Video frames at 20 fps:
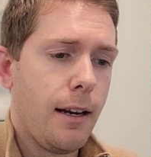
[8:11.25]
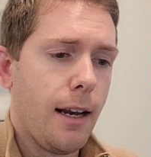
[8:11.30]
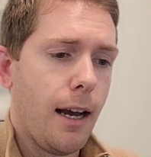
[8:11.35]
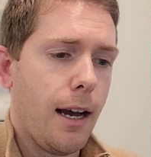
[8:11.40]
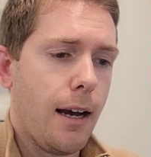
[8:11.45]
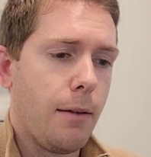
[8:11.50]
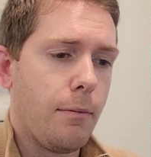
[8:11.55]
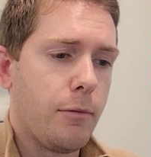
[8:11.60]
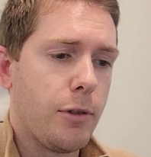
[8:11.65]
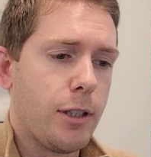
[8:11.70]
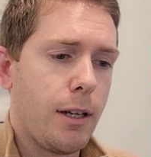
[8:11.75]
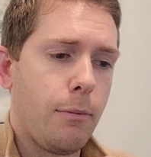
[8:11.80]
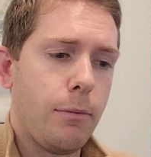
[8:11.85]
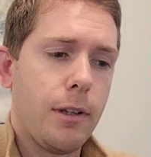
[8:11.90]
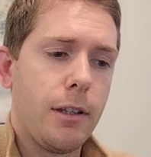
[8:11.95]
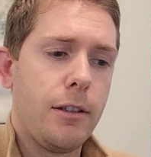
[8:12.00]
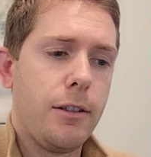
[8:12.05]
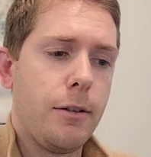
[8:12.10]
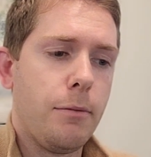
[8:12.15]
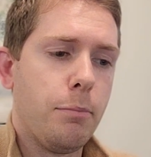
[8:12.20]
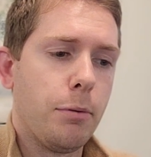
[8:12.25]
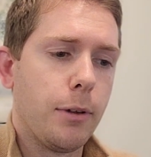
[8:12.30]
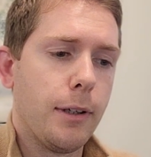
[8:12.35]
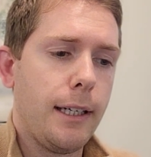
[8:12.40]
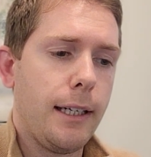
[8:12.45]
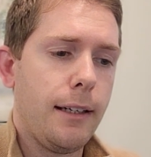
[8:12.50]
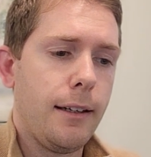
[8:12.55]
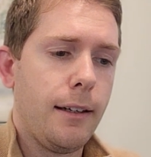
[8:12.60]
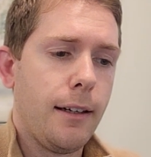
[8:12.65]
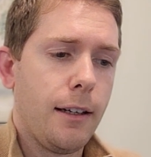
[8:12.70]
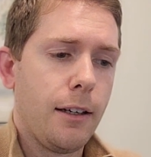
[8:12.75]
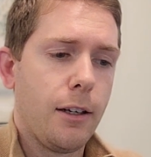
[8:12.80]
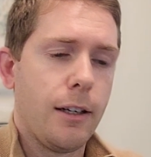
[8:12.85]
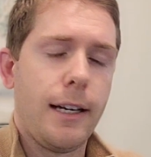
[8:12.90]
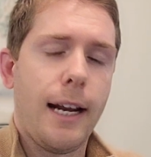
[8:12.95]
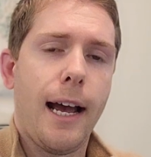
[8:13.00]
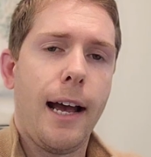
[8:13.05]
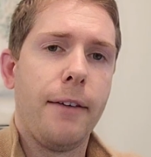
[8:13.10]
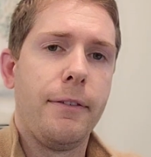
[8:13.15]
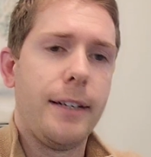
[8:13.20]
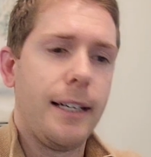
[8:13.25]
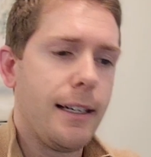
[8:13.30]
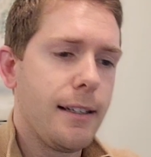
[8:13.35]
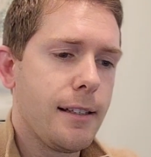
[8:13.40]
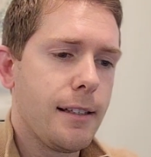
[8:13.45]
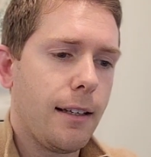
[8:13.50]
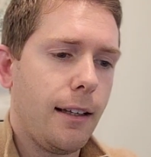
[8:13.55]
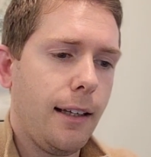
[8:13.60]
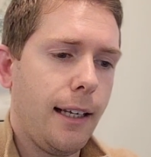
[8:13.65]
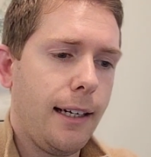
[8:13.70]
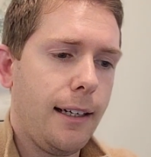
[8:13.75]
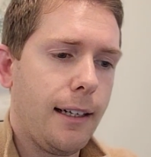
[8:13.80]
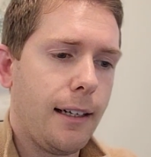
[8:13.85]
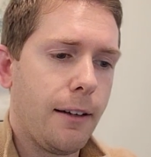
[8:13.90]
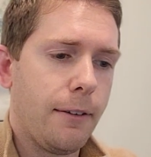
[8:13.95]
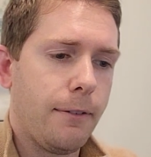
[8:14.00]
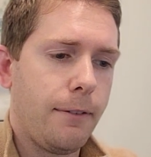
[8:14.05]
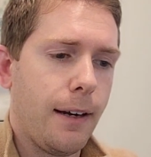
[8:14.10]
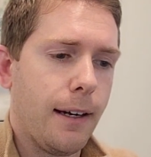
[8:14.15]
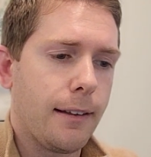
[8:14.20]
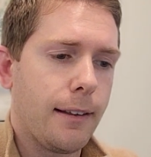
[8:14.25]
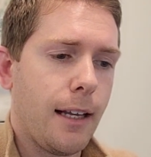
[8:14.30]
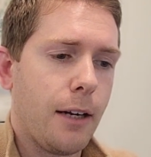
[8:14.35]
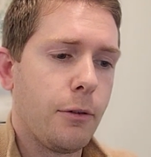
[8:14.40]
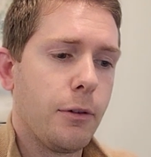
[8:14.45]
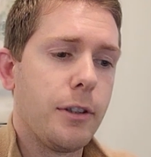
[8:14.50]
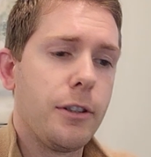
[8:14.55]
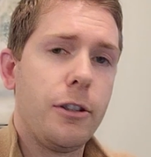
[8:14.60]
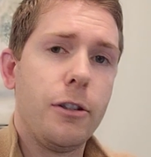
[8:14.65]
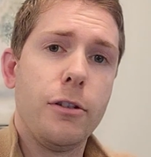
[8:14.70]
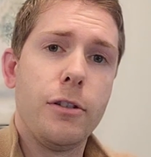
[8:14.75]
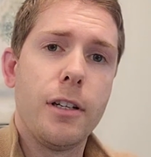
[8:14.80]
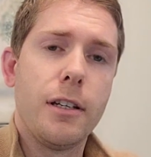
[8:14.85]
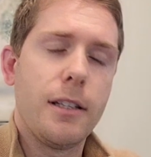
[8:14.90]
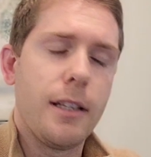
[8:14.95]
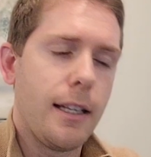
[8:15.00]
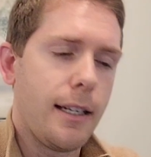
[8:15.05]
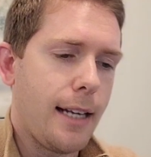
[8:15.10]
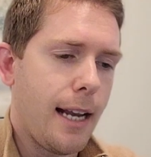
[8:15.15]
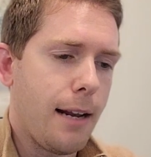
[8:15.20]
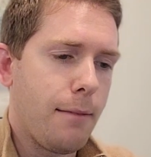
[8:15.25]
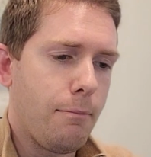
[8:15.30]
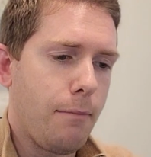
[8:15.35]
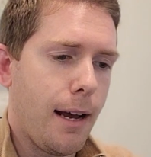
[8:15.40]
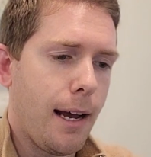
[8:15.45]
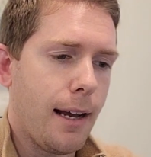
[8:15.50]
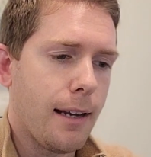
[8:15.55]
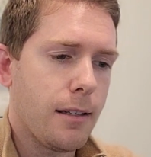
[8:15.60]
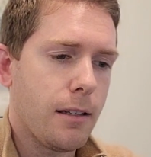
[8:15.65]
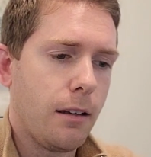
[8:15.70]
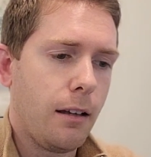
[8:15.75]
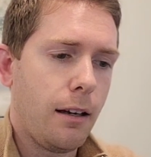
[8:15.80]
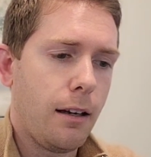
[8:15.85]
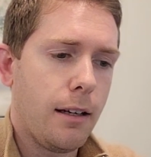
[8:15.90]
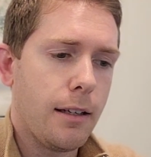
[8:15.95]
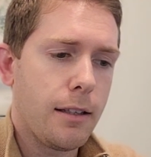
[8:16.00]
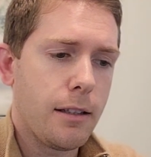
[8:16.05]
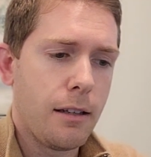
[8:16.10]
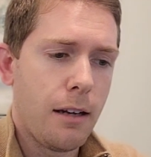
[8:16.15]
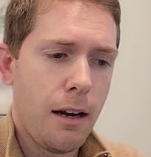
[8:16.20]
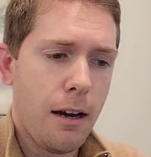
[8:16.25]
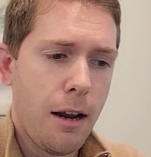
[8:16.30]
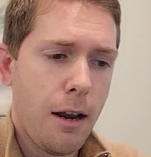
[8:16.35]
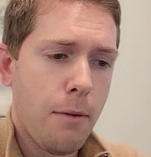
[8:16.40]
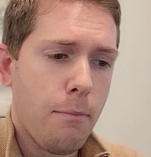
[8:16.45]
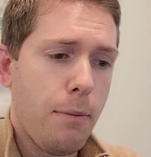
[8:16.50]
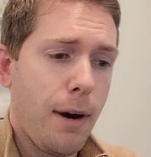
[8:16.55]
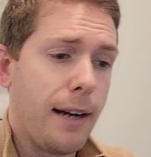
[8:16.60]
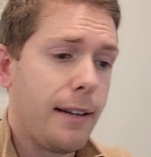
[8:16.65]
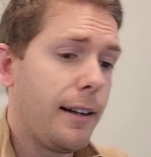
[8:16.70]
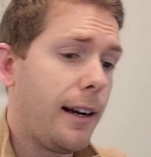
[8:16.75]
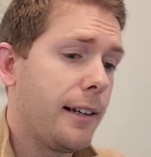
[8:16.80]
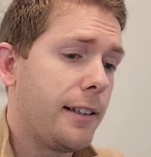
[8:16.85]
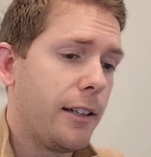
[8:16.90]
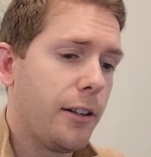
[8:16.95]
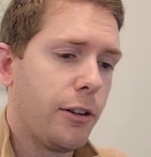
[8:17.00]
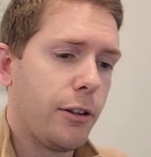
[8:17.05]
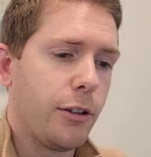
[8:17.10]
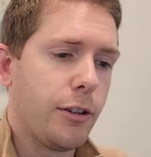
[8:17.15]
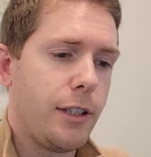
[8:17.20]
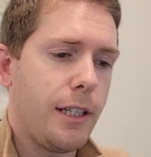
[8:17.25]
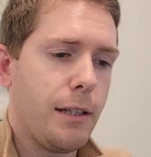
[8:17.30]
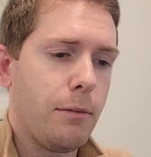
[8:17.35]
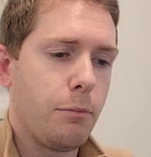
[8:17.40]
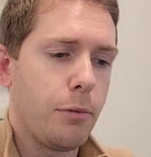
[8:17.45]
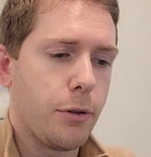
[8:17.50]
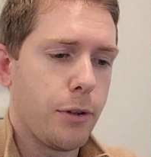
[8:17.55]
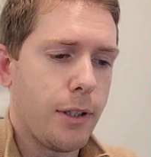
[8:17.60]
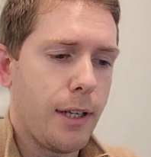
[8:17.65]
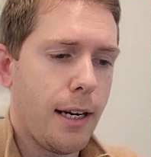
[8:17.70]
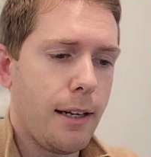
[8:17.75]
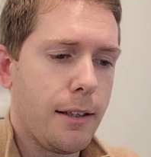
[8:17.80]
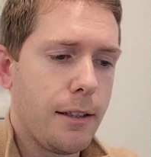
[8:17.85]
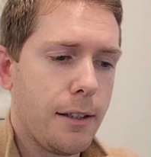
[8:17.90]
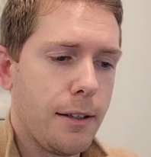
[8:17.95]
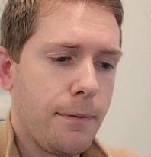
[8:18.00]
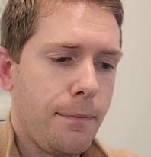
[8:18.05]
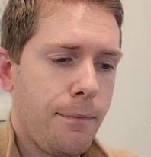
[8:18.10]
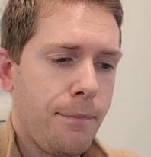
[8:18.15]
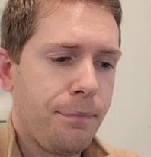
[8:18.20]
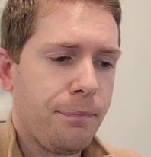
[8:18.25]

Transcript: some of the debris could have an insulating effect that reduces the net mass loss by 9 to 13%.